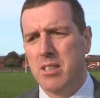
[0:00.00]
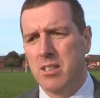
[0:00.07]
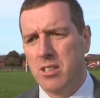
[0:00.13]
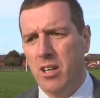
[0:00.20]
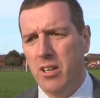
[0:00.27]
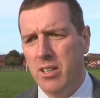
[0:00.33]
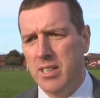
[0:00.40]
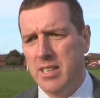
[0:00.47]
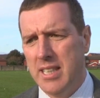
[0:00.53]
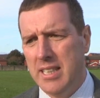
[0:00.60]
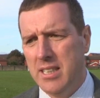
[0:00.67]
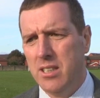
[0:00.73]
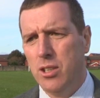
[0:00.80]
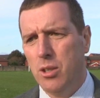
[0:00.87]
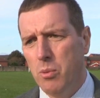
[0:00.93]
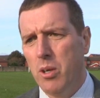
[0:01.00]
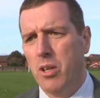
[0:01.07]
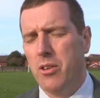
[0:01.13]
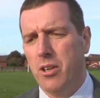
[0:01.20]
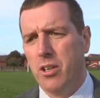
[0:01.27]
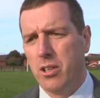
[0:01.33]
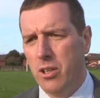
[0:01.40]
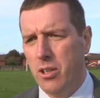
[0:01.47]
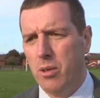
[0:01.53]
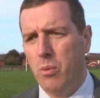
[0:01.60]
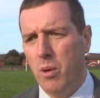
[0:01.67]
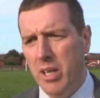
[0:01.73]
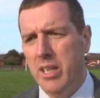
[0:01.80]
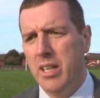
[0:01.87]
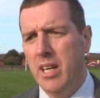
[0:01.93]
at the start of the season you would have thought could have
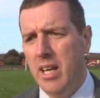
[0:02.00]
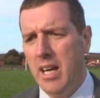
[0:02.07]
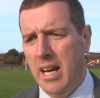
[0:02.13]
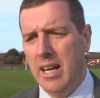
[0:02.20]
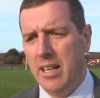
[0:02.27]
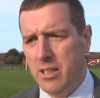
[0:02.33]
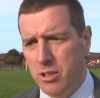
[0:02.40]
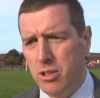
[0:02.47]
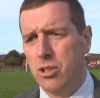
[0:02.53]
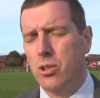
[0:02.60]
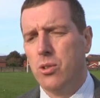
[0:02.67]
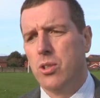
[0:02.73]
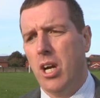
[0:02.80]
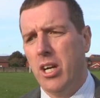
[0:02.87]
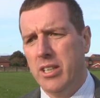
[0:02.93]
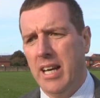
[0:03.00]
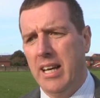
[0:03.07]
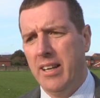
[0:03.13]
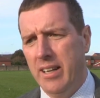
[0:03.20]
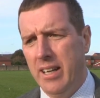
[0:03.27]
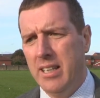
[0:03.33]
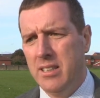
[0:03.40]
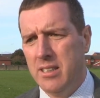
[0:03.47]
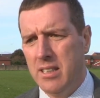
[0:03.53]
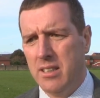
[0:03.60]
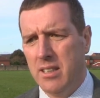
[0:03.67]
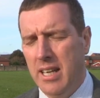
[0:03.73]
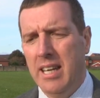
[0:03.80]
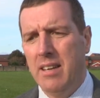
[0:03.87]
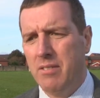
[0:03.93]
won it. And it just shows how tight it is that
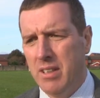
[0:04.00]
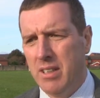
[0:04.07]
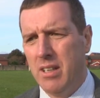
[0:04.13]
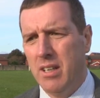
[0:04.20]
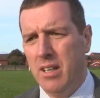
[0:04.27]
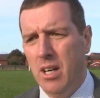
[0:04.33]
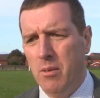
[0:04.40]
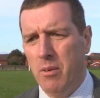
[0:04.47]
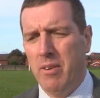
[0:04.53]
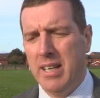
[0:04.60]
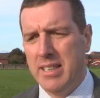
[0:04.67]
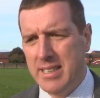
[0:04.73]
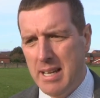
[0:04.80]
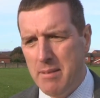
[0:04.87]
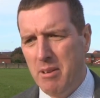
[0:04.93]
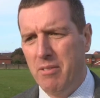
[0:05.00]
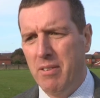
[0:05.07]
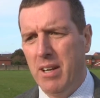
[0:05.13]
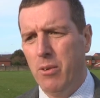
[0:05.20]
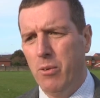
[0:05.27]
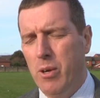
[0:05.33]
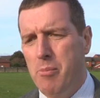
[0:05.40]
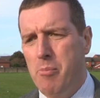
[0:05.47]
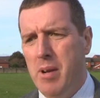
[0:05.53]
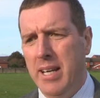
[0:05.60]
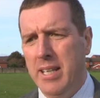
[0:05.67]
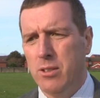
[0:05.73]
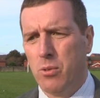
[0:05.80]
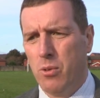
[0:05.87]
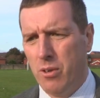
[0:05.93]
even in the... We've had semi-final
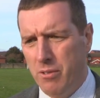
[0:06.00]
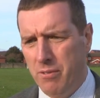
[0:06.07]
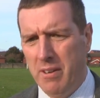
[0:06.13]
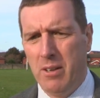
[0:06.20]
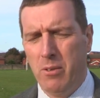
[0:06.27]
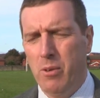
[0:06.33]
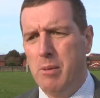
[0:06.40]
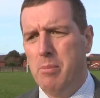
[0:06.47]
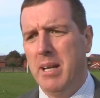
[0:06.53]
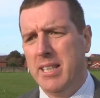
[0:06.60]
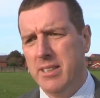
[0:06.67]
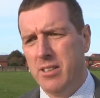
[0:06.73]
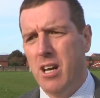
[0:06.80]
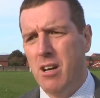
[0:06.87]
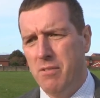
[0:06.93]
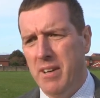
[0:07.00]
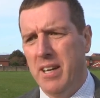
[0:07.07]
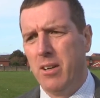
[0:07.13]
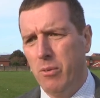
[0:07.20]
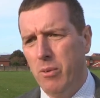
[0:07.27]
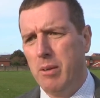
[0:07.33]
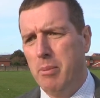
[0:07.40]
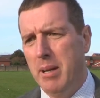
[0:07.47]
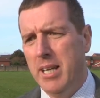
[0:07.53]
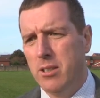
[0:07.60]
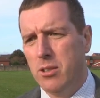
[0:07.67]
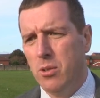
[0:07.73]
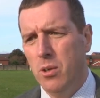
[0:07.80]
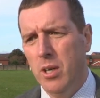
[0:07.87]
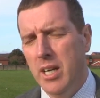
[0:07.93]
replays, quarter-final replays, and now a final replay.
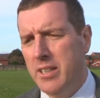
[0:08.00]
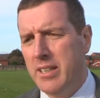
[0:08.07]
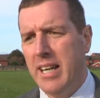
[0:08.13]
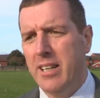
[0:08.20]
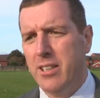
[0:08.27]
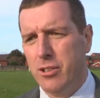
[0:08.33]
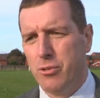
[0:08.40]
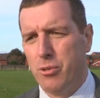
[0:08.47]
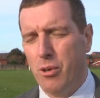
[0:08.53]
So tight as a